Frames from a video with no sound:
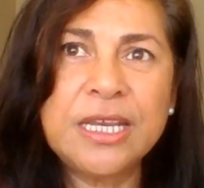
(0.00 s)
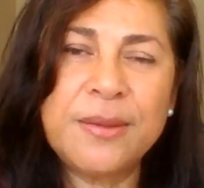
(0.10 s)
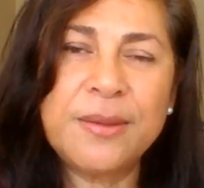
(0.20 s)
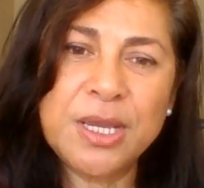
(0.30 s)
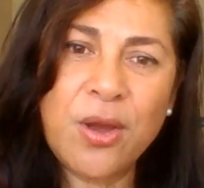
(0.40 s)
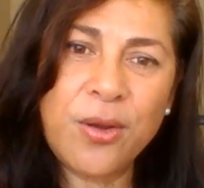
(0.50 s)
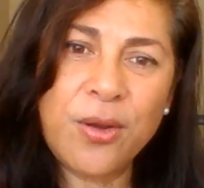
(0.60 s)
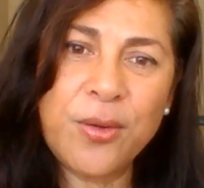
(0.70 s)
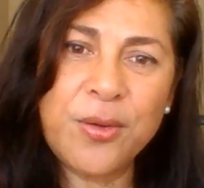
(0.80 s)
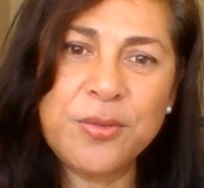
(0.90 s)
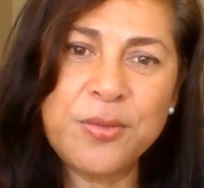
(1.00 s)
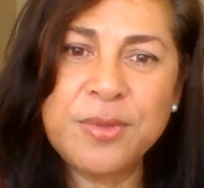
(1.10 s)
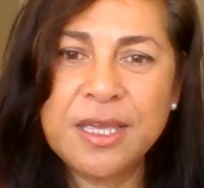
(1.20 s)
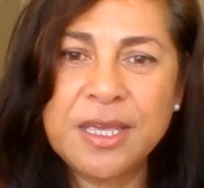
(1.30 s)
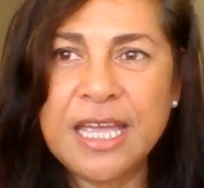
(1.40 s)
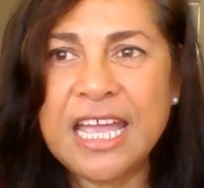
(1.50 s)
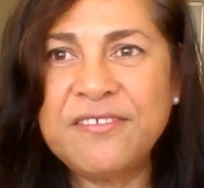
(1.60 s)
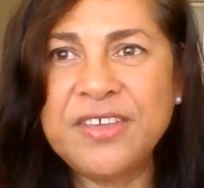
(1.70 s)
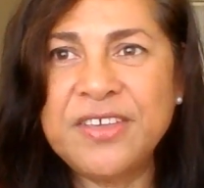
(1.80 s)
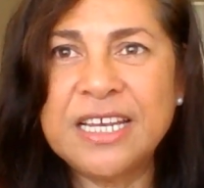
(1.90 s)
coming home, and
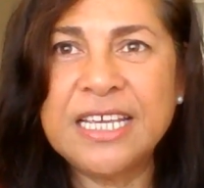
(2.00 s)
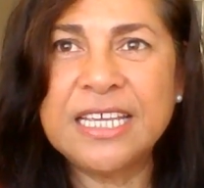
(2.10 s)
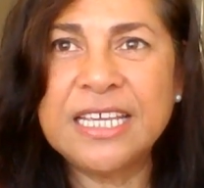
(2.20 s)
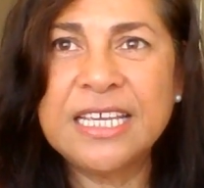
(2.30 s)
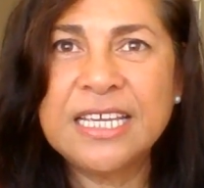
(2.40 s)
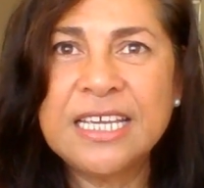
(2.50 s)
feeling